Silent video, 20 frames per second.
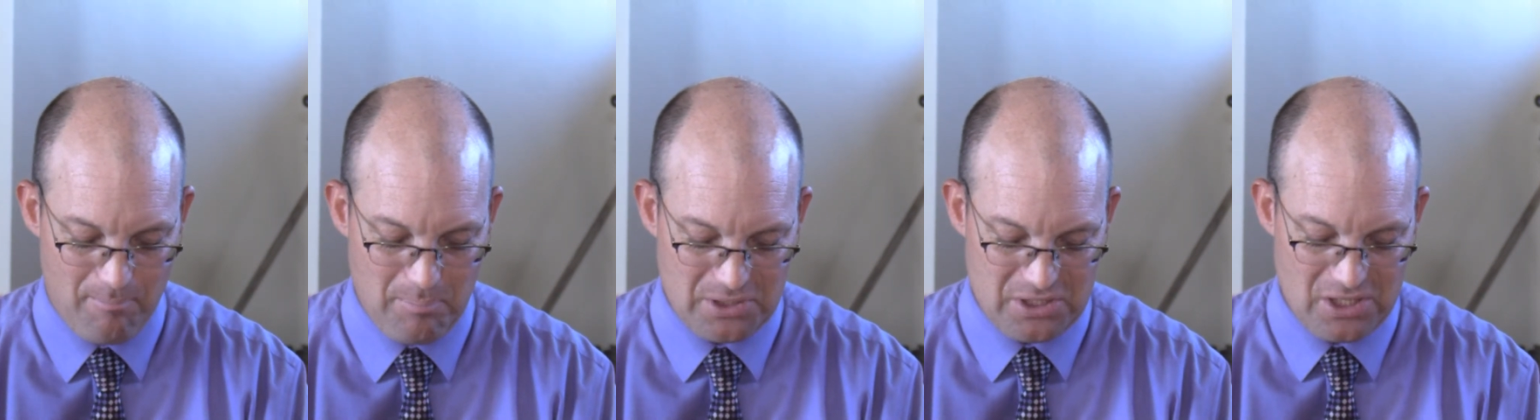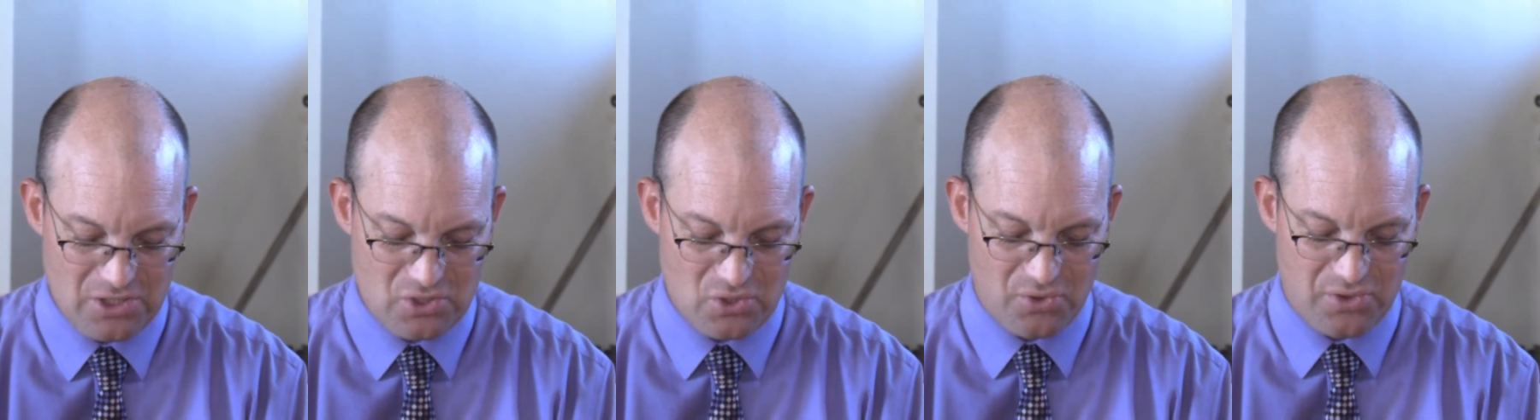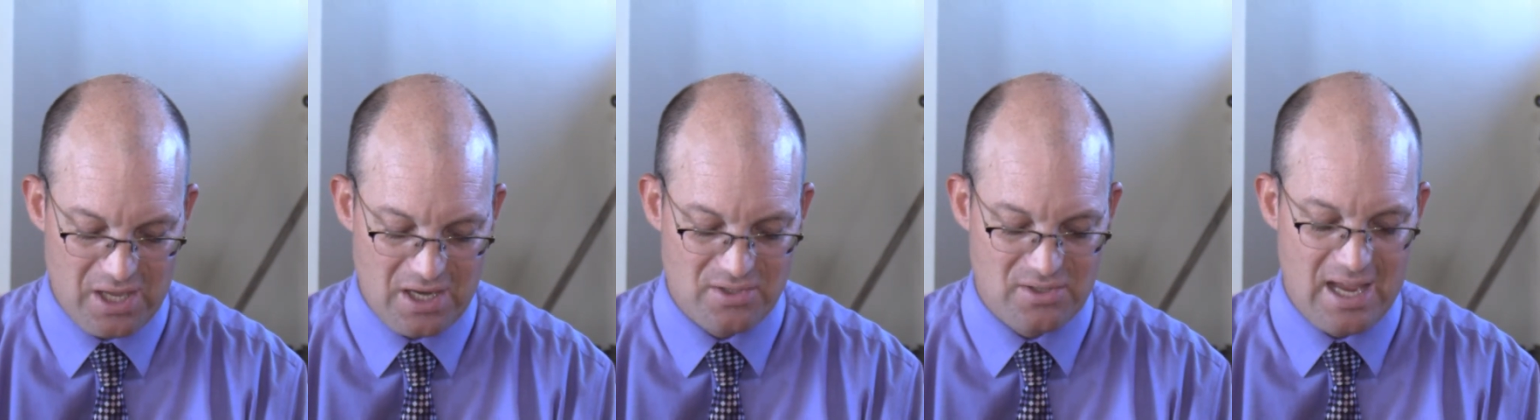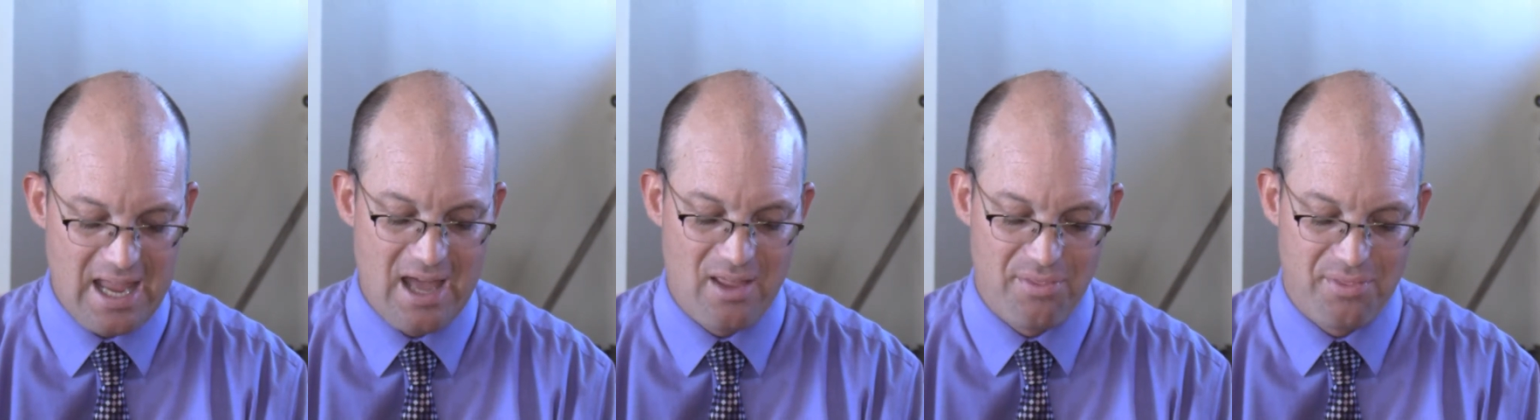potential things
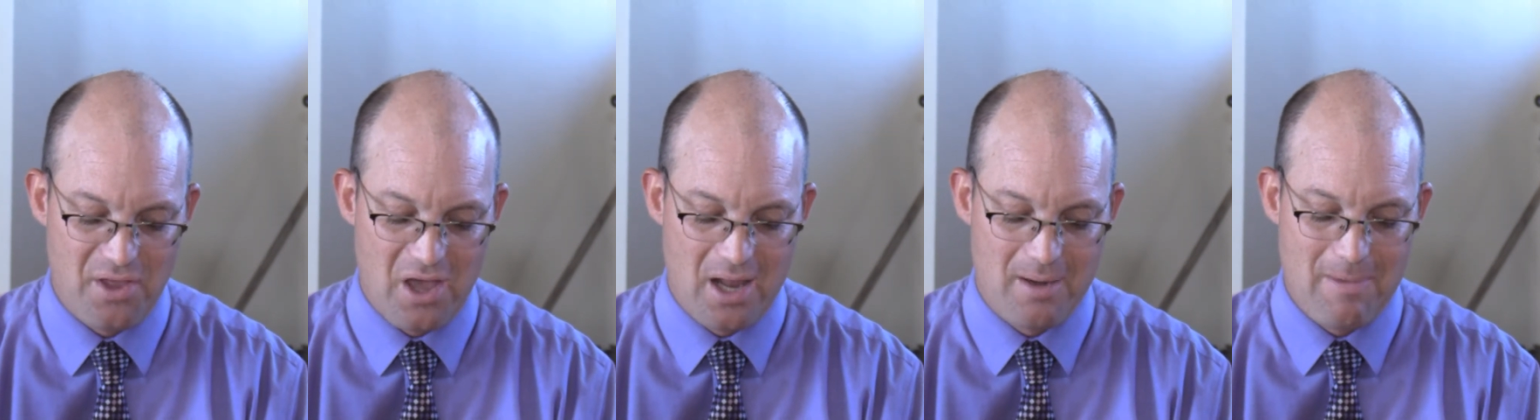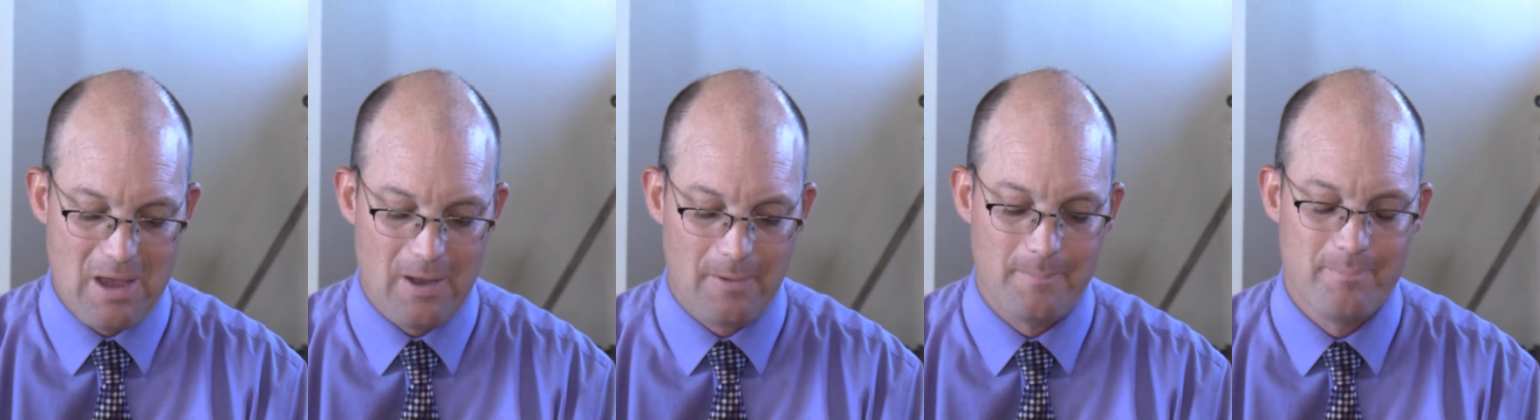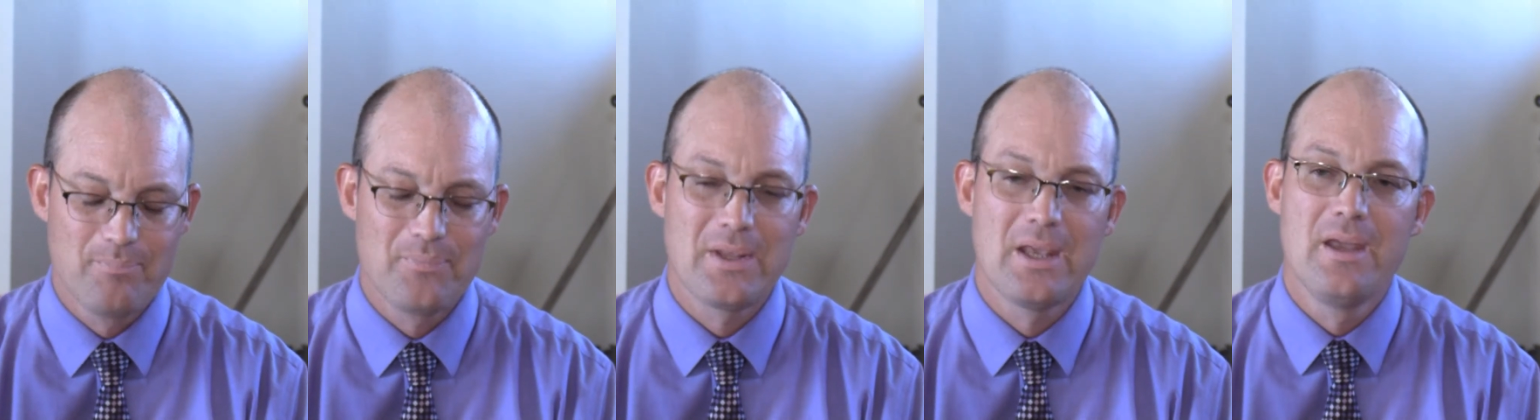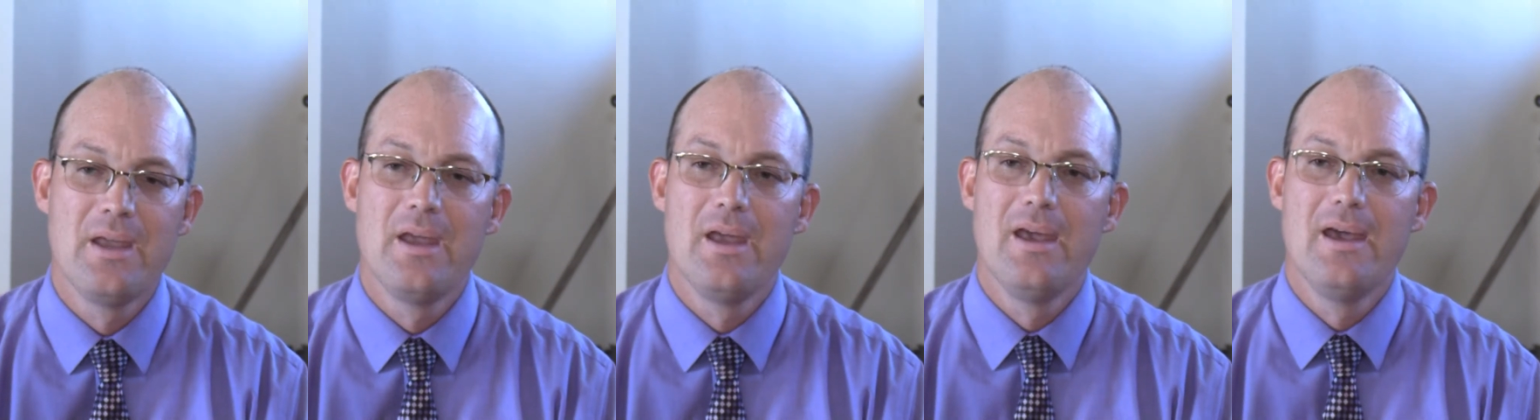they hadn't thought about.
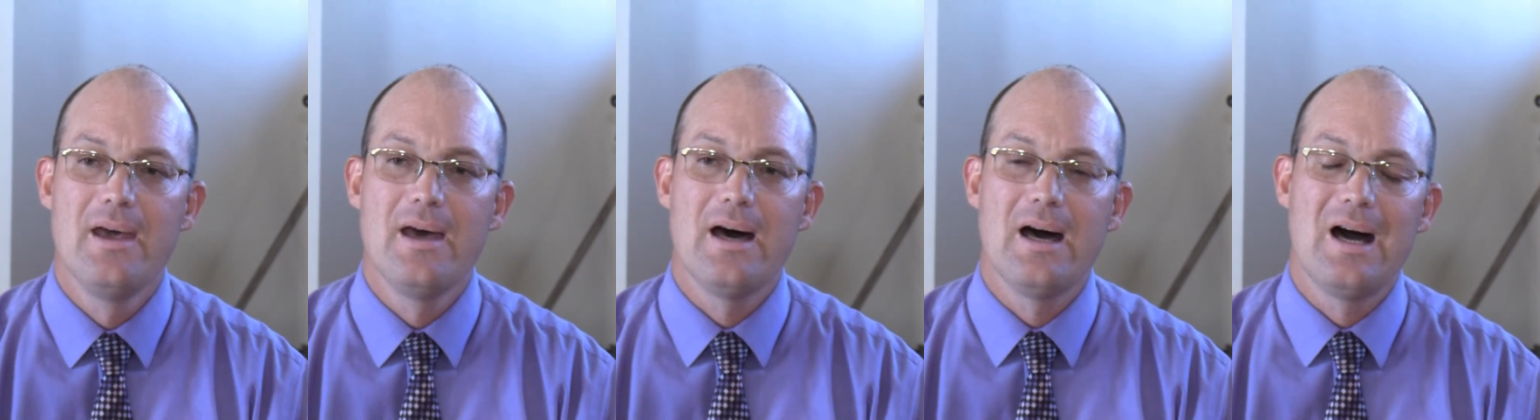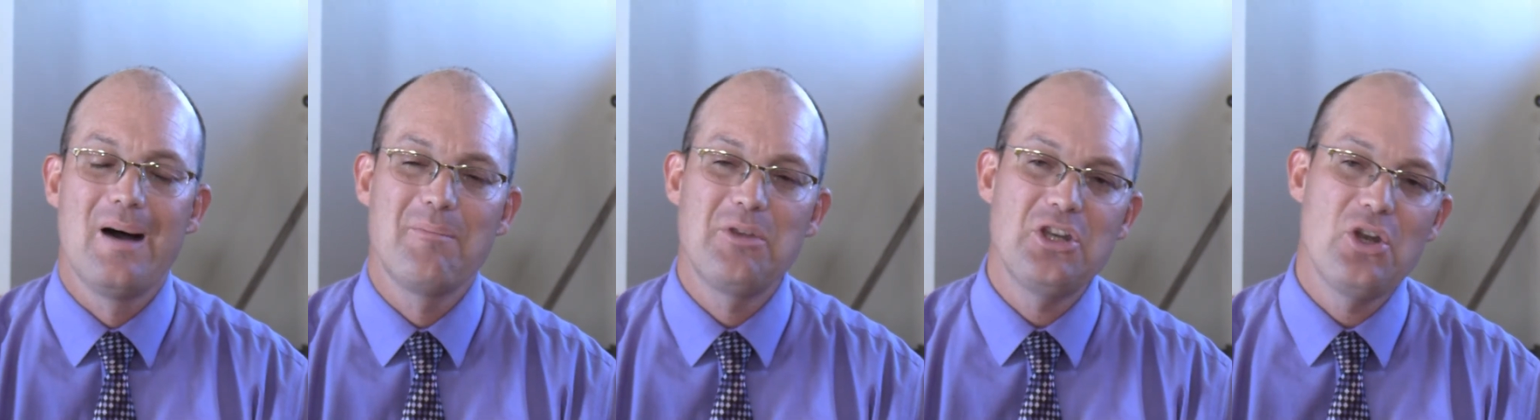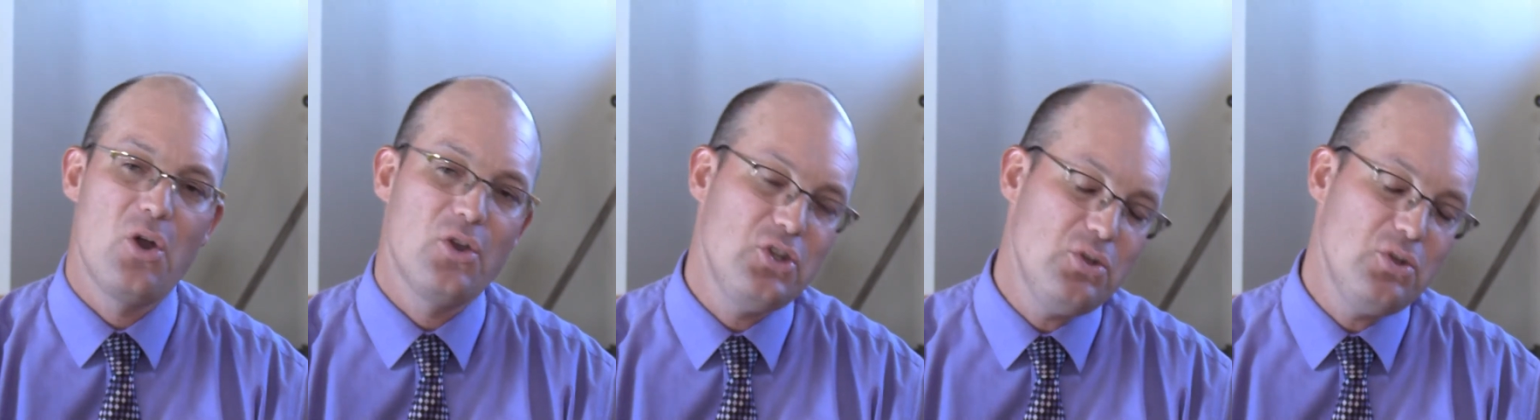Uh, you know,